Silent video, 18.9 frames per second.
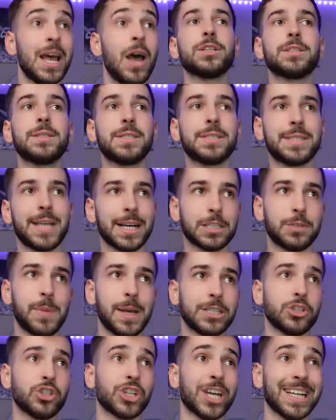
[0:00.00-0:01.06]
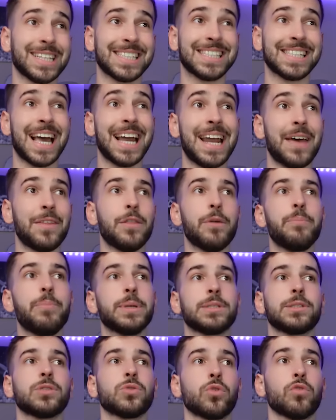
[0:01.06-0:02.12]
Once this text message gets sent and the
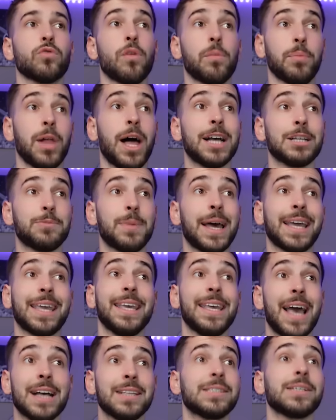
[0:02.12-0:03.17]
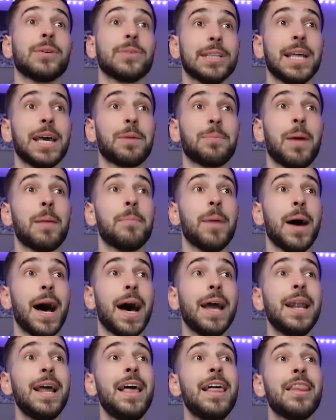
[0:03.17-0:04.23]
business owner replies back, yes, I would like my
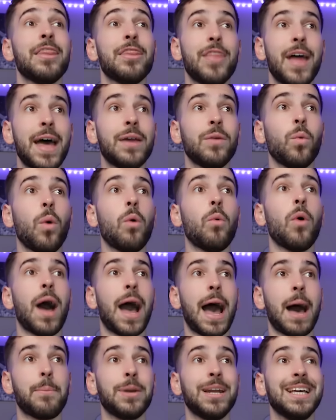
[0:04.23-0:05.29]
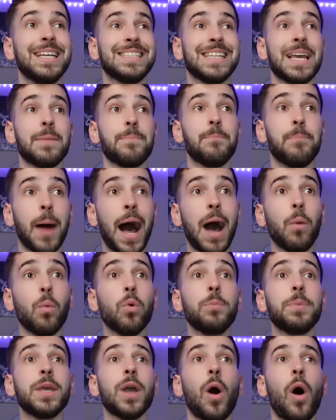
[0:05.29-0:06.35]
bot, then what will happen is a bot
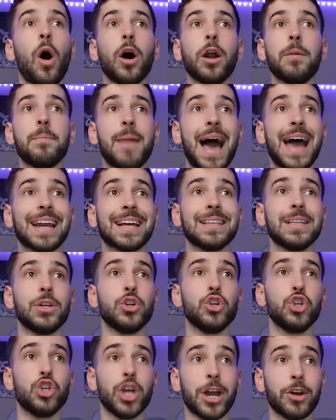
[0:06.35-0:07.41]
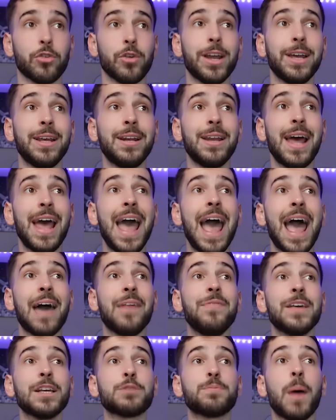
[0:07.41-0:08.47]
will be automatically generated,
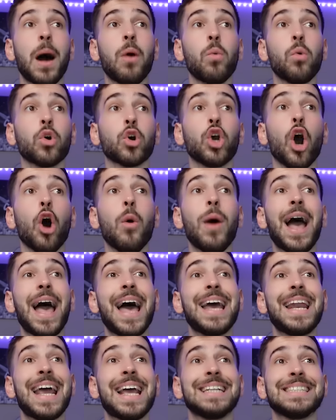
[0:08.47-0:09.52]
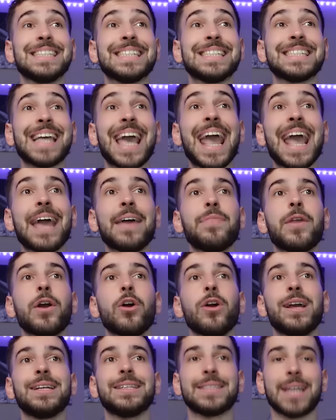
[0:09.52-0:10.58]
and this bot will go ahead and scan
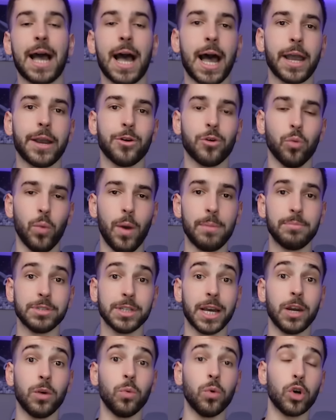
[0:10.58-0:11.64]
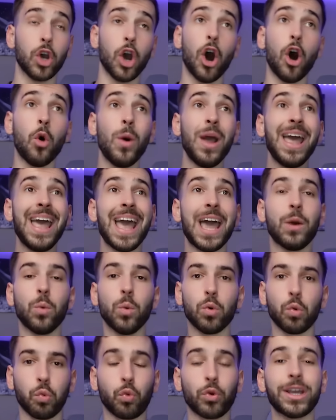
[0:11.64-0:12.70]
their entire website. It will go and it
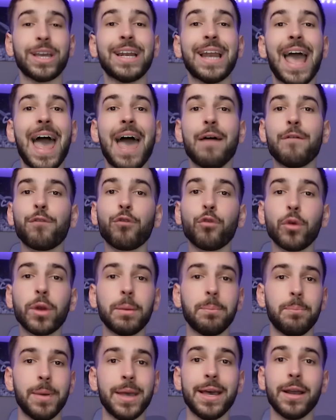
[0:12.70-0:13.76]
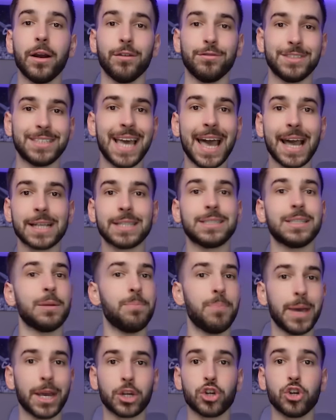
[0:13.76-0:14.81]
will read every bit of text and
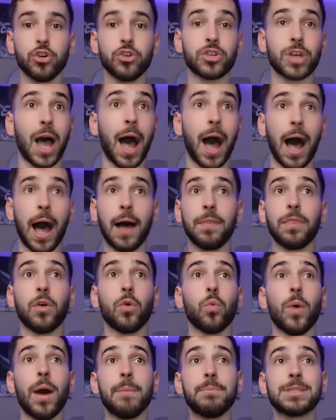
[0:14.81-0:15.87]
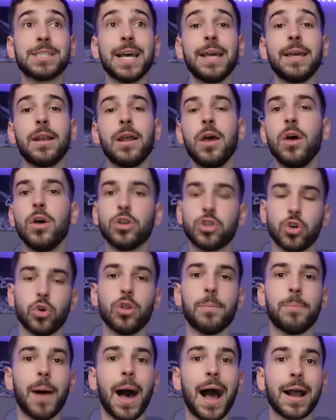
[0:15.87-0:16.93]
pictures on the website so
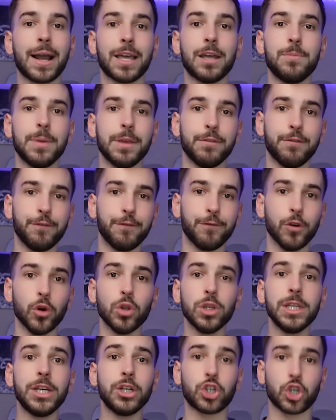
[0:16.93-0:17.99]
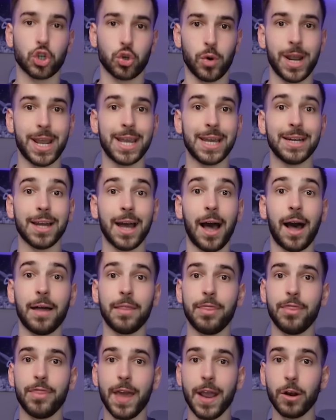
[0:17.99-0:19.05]
the bot can be fully trained
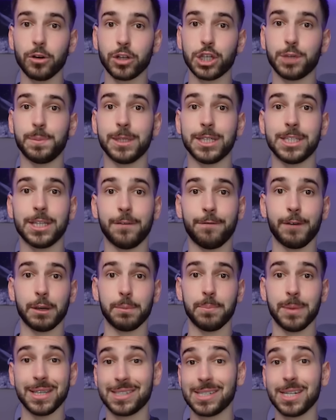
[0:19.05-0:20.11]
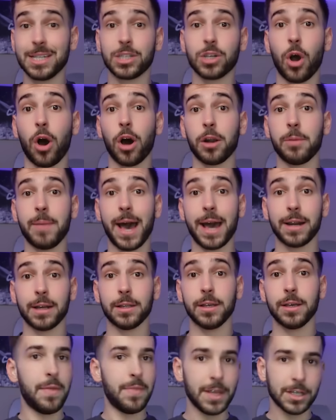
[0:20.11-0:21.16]
on their specific business
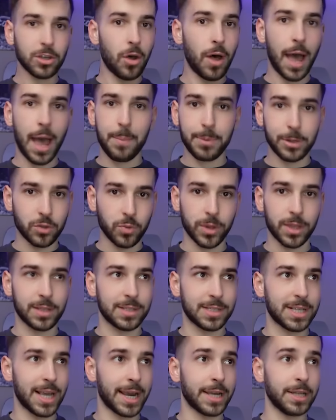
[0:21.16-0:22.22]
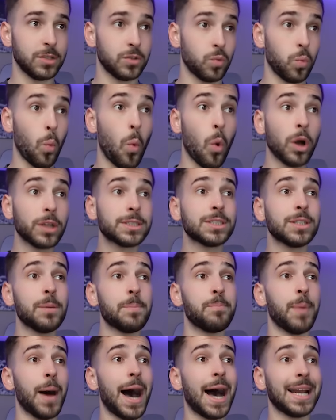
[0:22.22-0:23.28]
automatically. And this all happens within seconds. Once
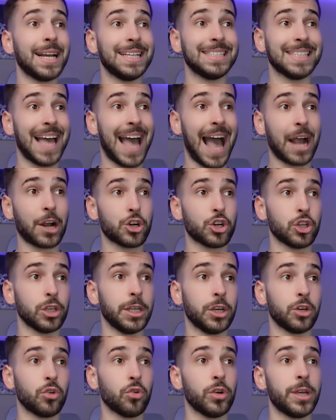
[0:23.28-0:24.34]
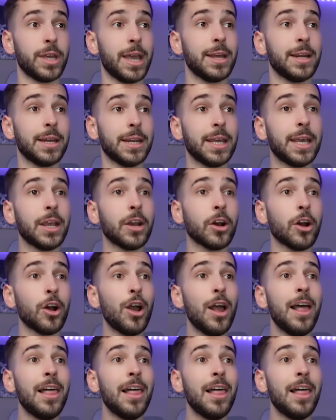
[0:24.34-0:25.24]
the bot is actually created here,